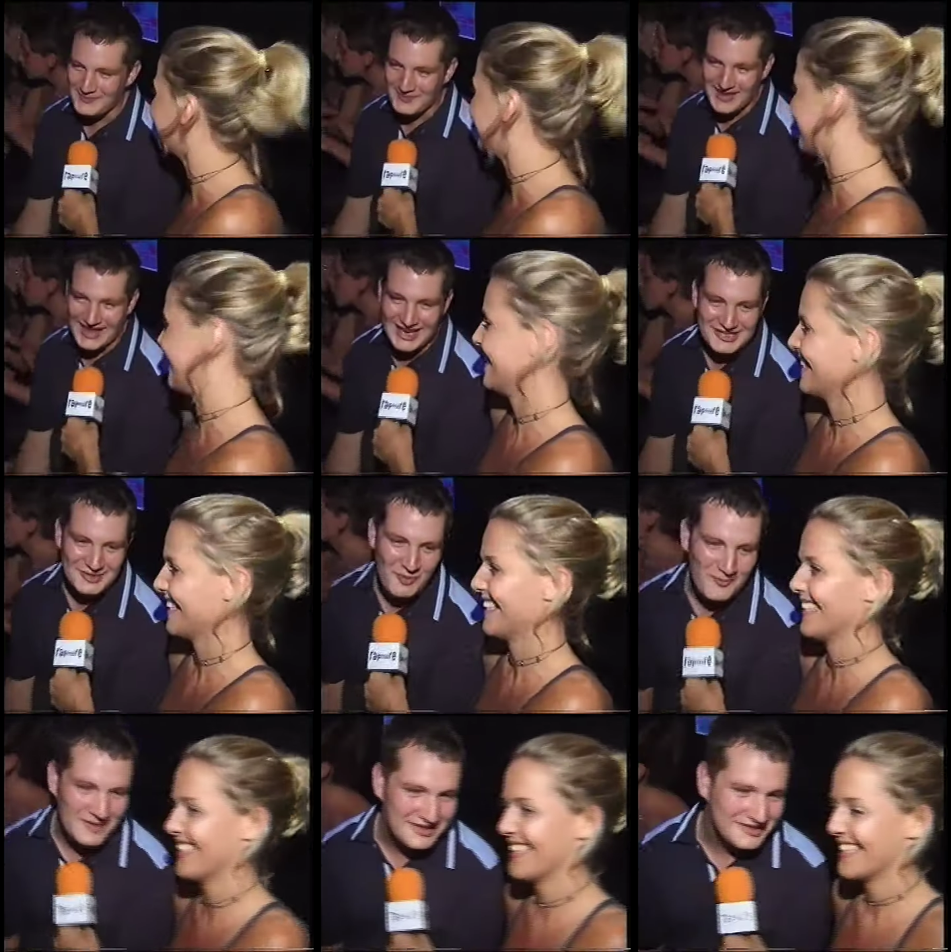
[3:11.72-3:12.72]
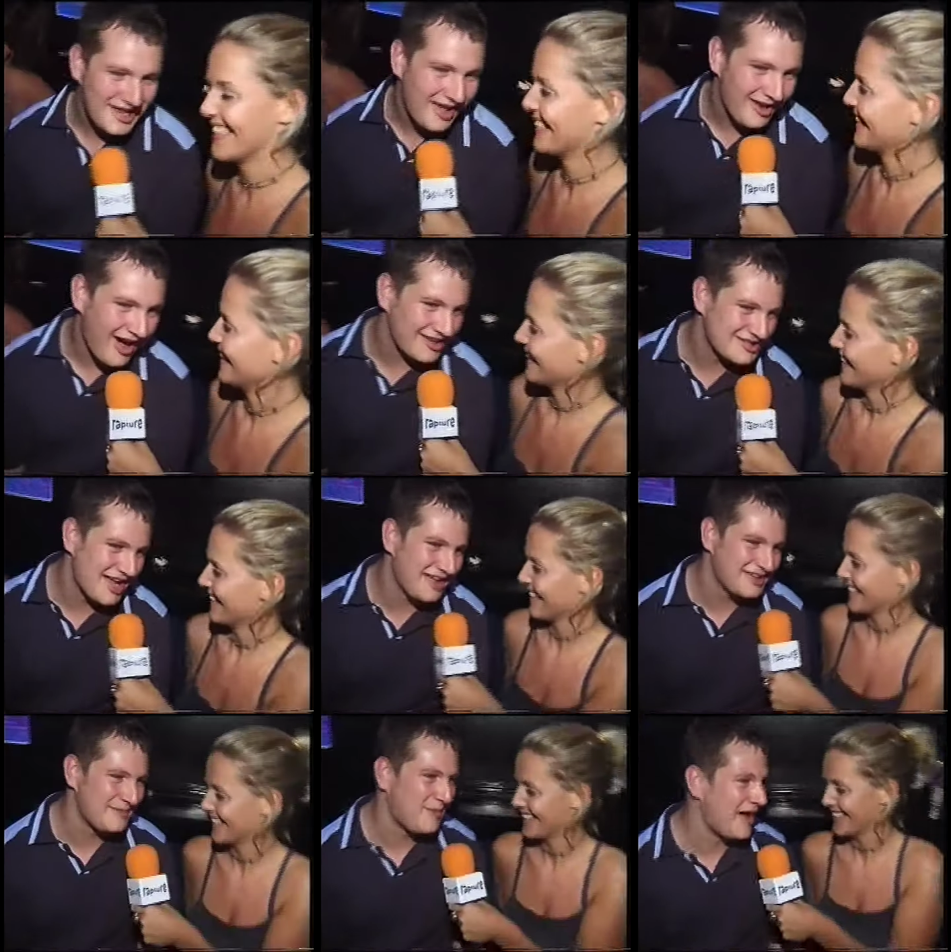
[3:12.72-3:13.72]
Speaker 1: Um, unless you want me to sound like a
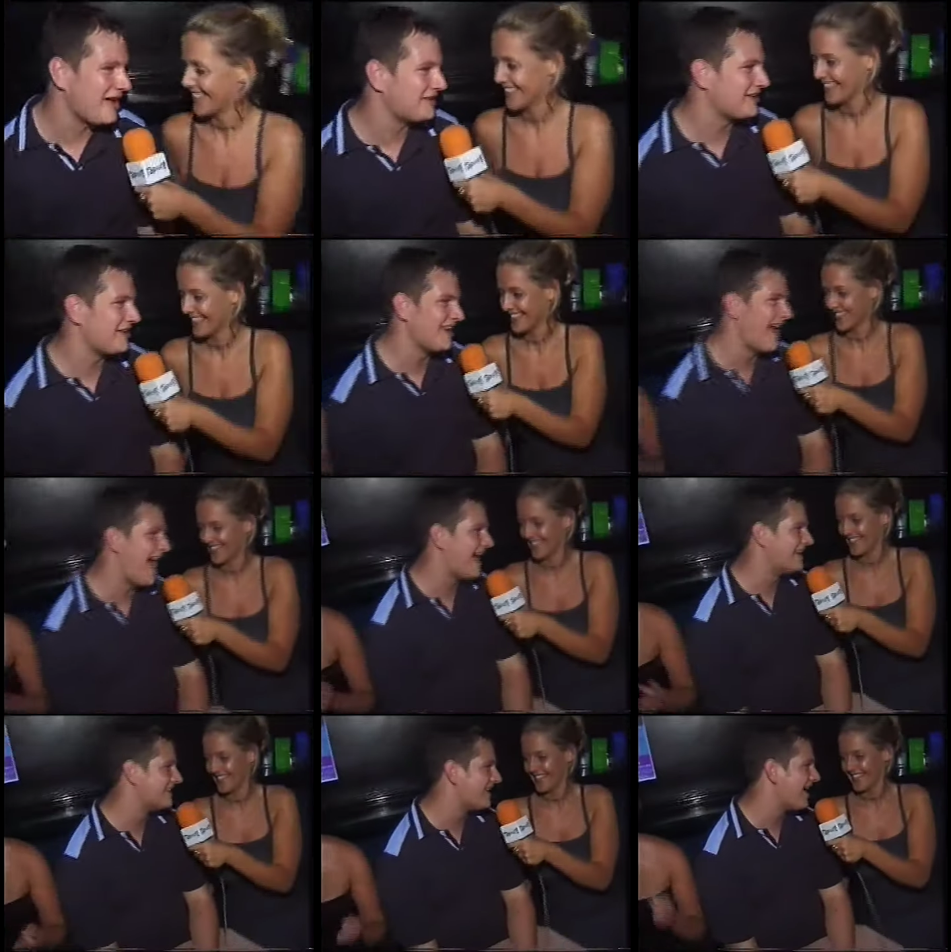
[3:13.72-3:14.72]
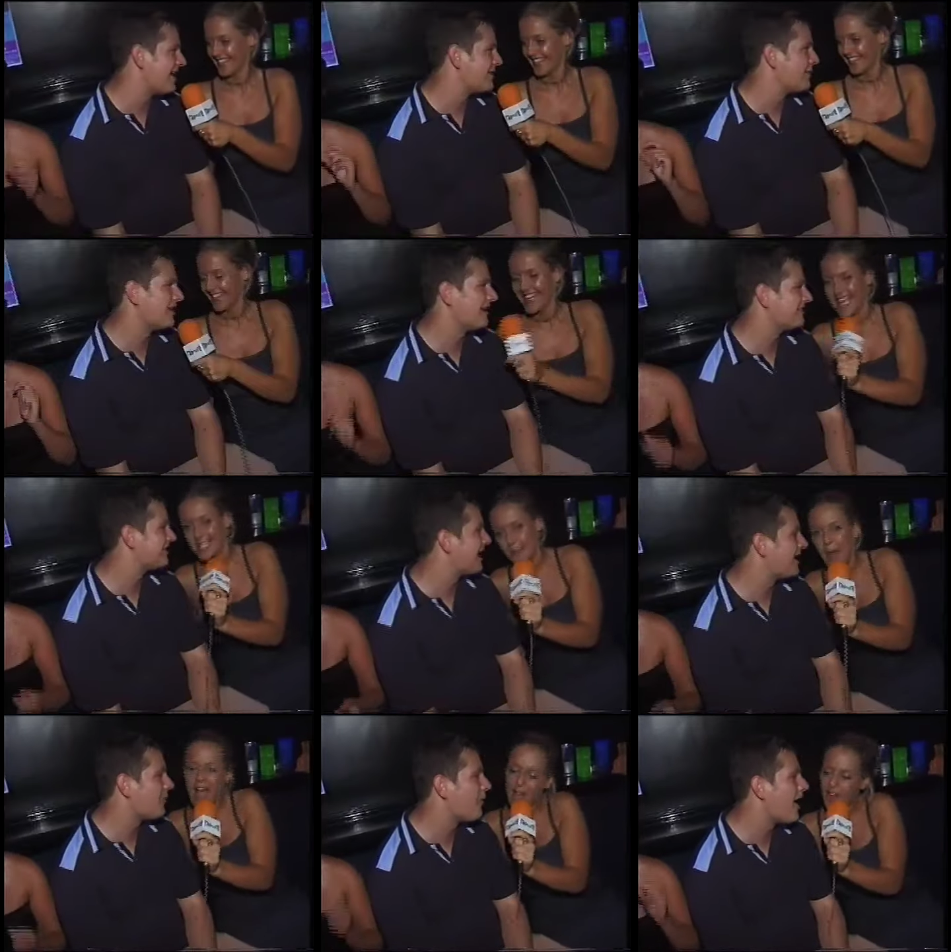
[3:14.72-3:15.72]
Jersey person and uh, you wouldn't understand
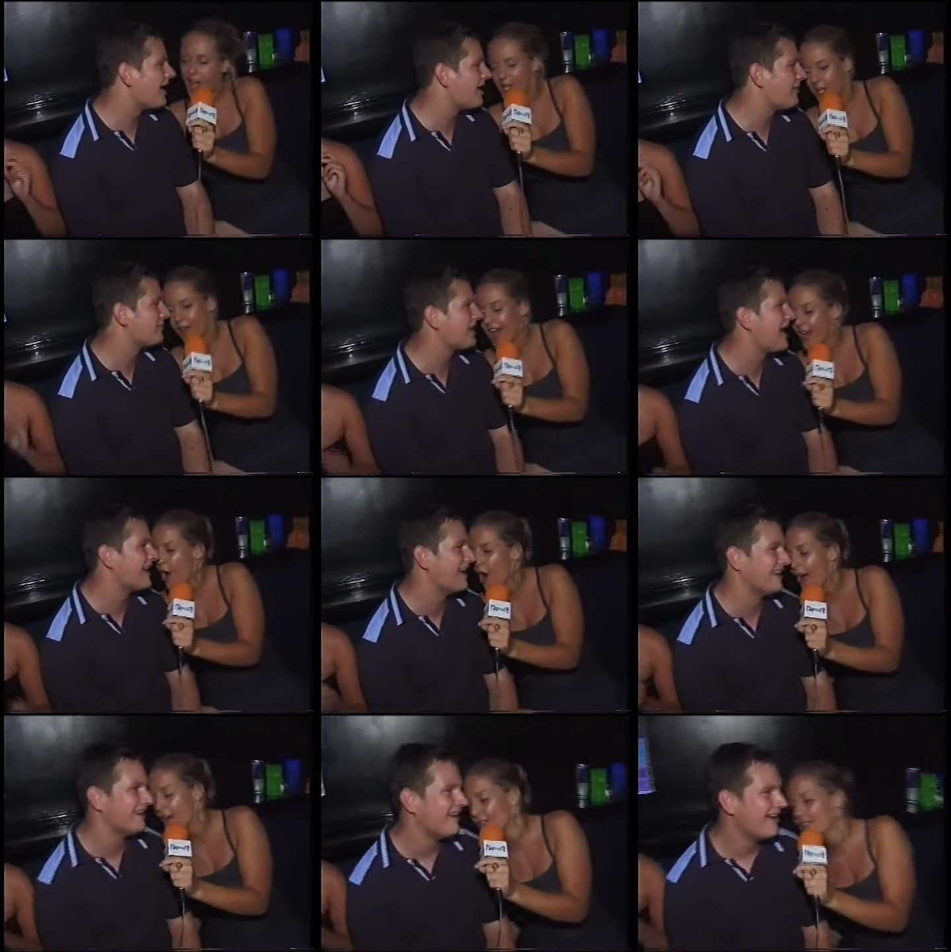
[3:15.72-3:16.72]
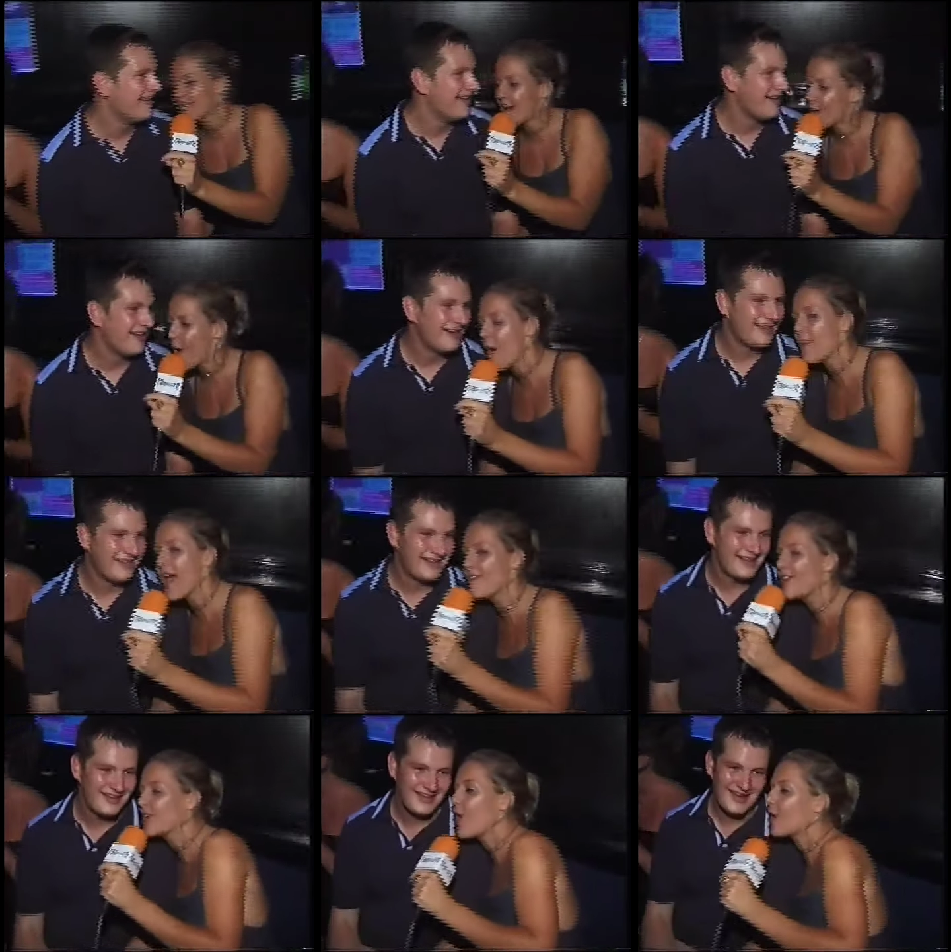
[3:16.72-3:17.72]
Better
Speaker 2: be a career life if you sound like a bit of
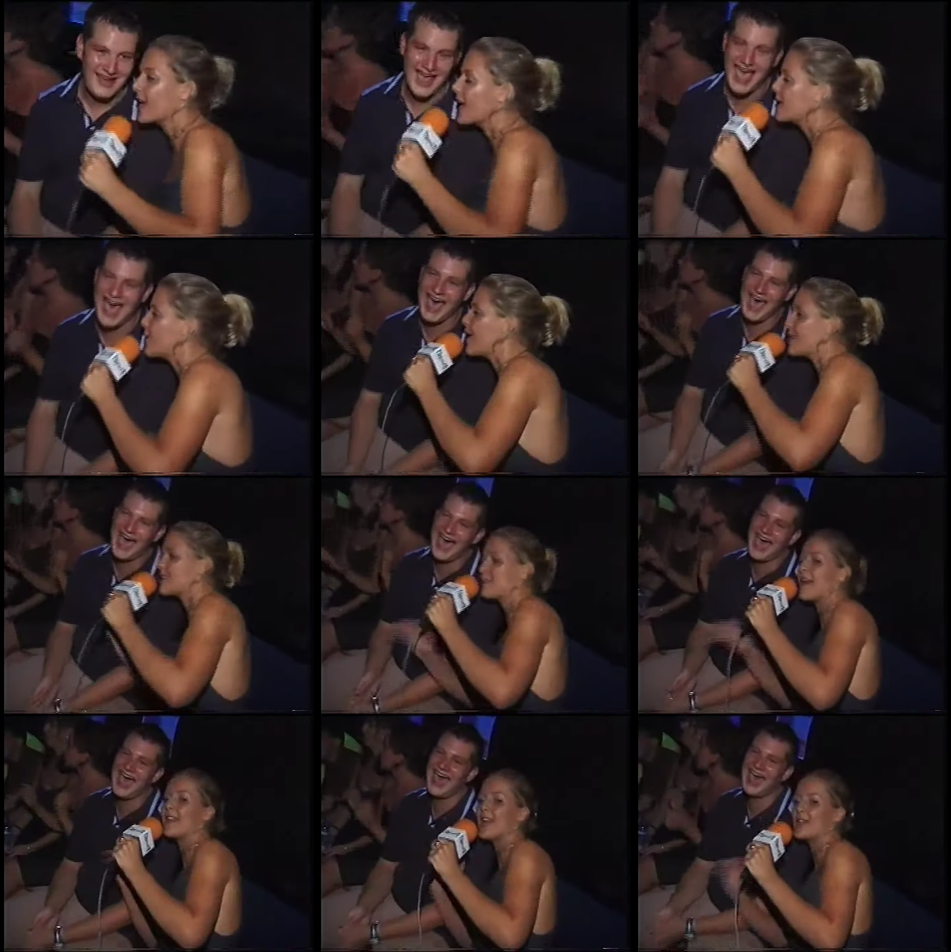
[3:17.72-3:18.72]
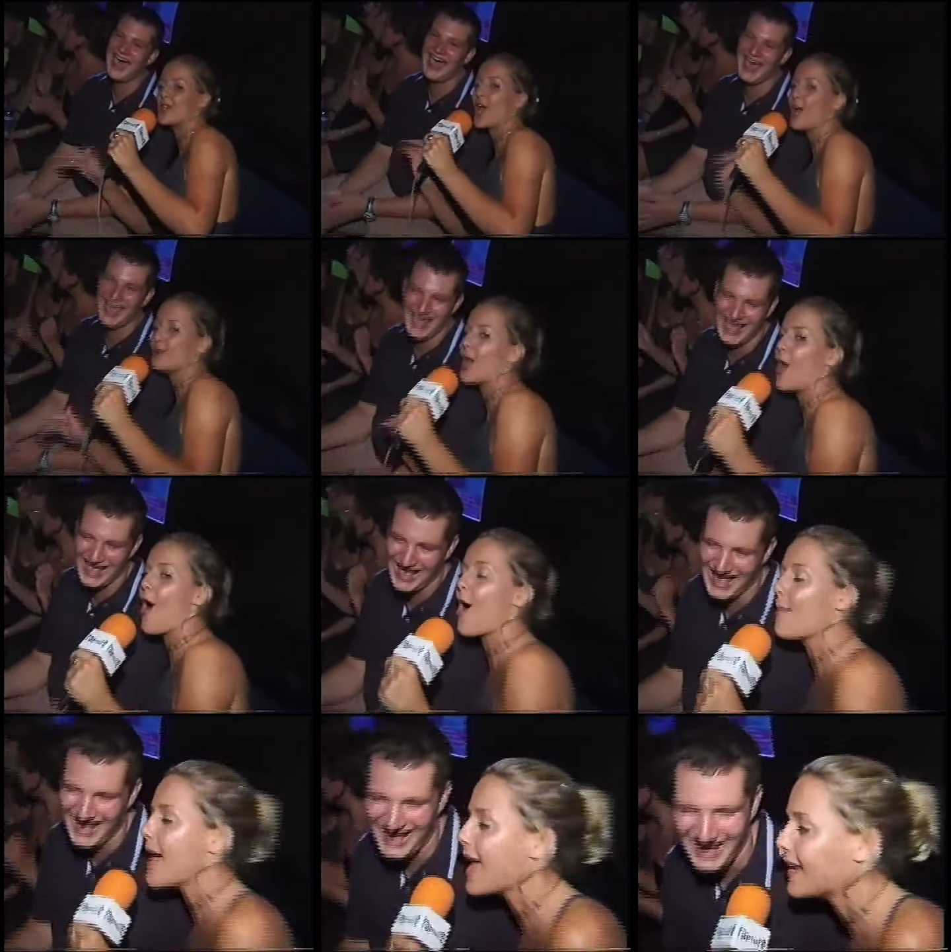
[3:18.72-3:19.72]
a Cockney and you want to spend your change, you know what
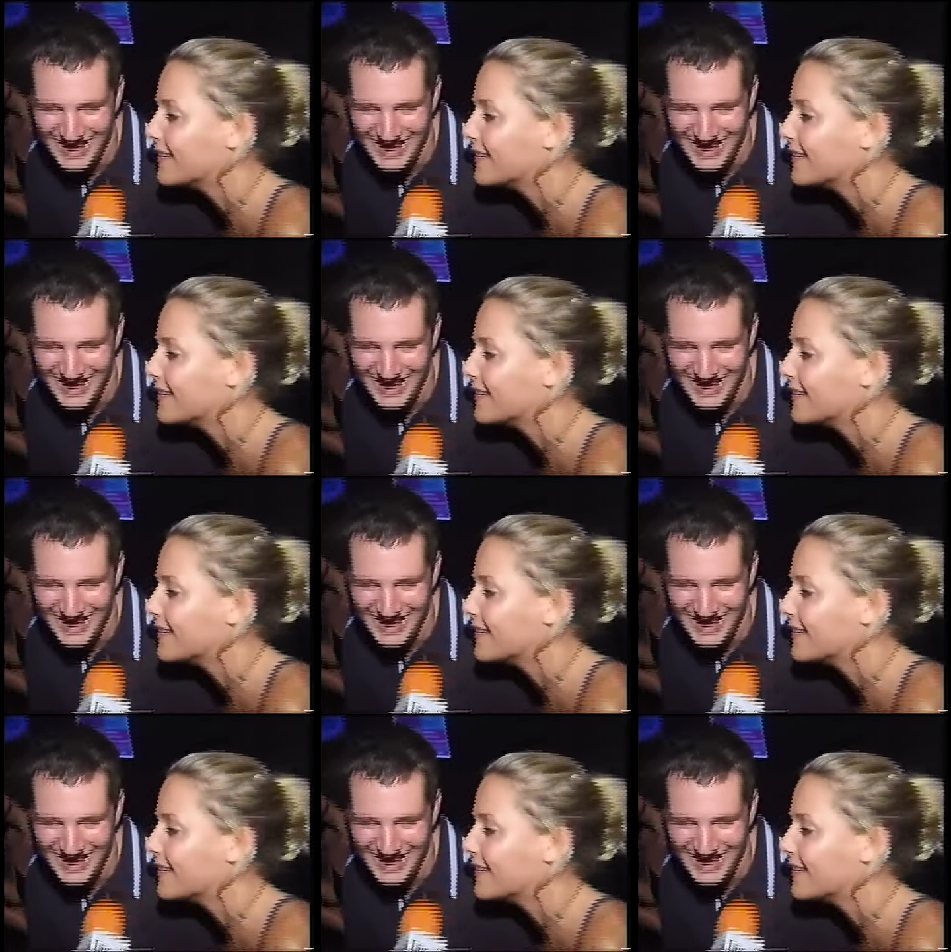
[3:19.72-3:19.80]
I